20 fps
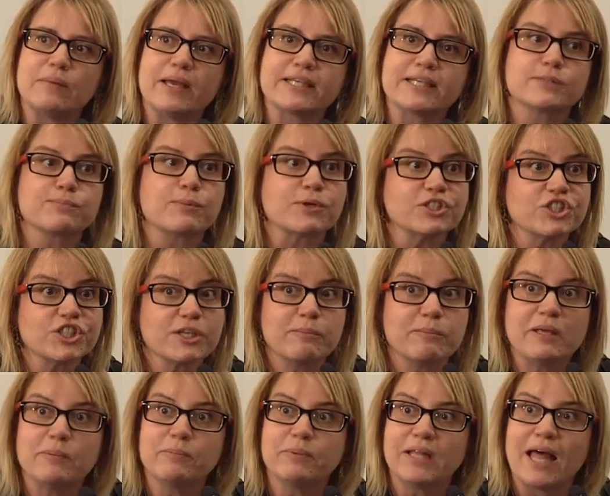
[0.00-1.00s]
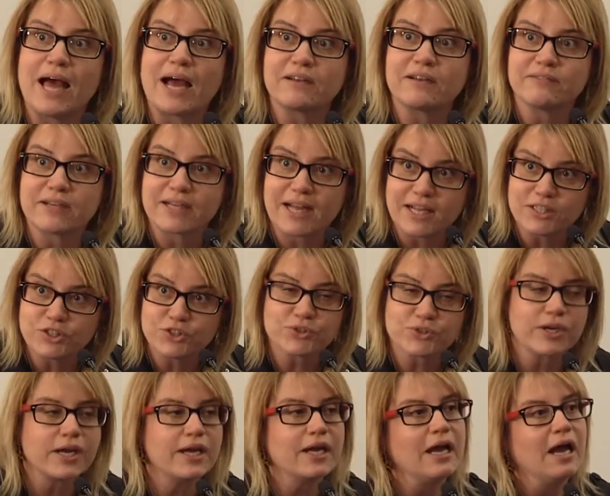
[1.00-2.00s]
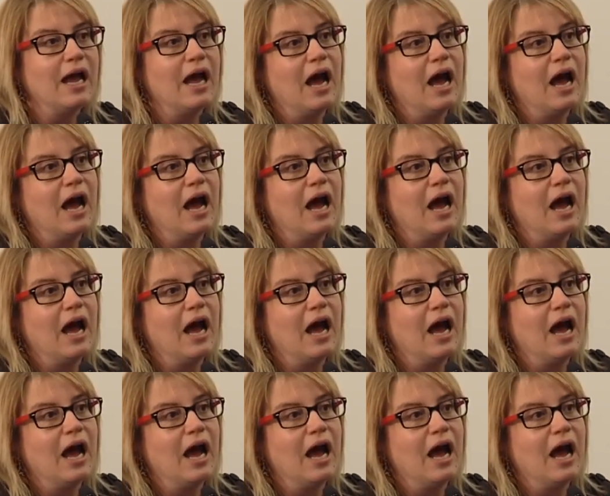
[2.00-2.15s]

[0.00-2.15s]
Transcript: expurging people out of a country,